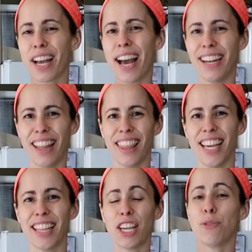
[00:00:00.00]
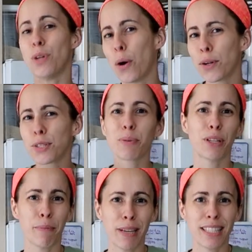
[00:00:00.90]
the kind of thing that you notice when
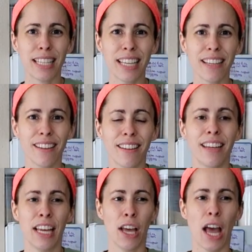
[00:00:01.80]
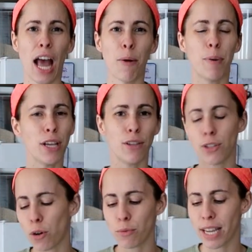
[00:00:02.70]
they're missing, but you
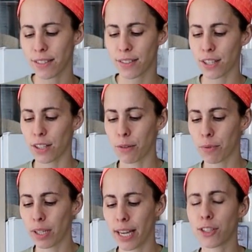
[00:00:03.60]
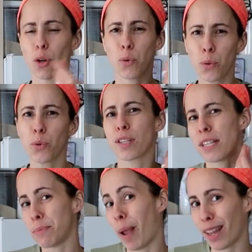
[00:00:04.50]
don't necessarily realize, ooh, this
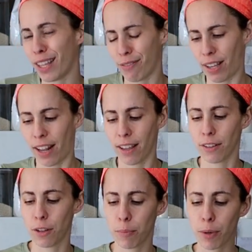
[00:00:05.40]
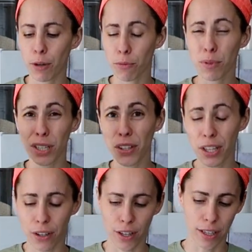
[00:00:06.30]
has bay leaf in it, but really
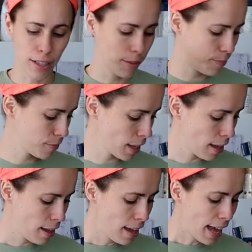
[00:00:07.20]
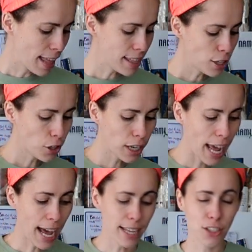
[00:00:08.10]
good. And then you're gonna
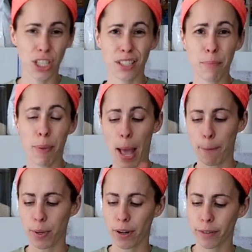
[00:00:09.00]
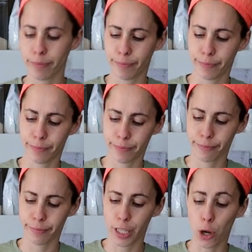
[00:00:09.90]
add just some pepper,
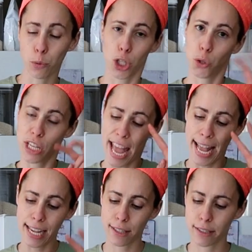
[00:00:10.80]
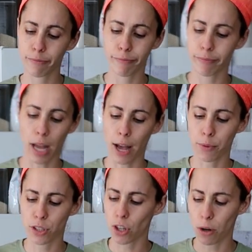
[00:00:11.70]
you know, to taste. I
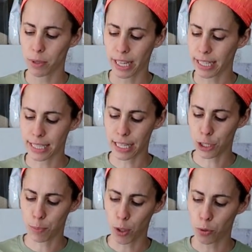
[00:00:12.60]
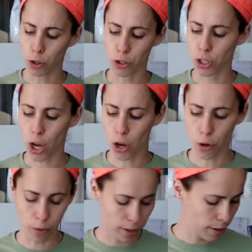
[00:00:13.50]
would start with like a teaspoon or
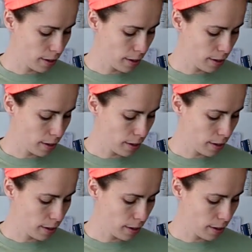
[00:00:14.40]
so.